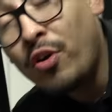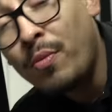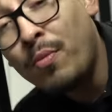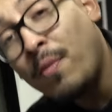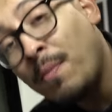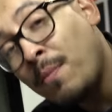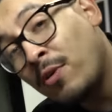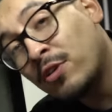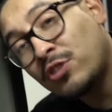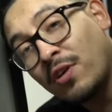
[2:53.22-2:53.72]

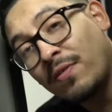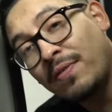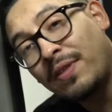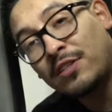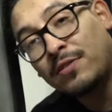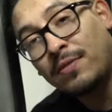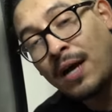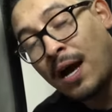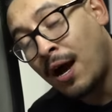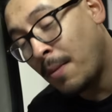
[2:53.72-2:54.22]
remove most of
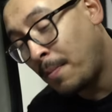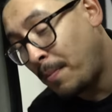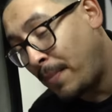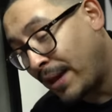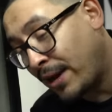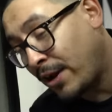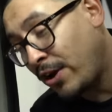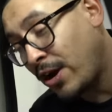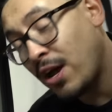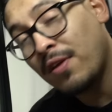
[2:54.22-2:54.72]
this uh,
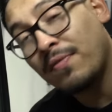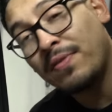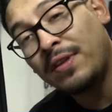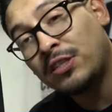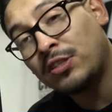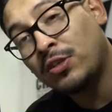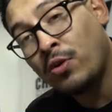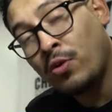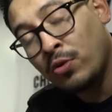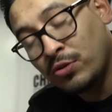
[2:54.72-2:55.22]
pet hair out of
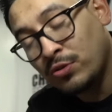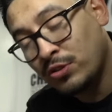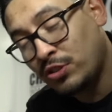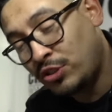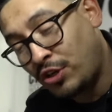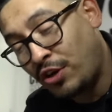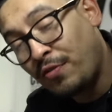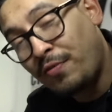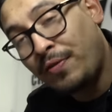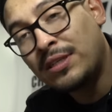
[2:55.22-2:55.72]
this whole
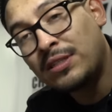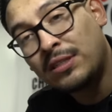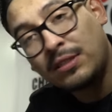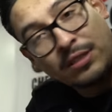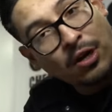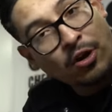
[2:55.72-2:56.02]
surface,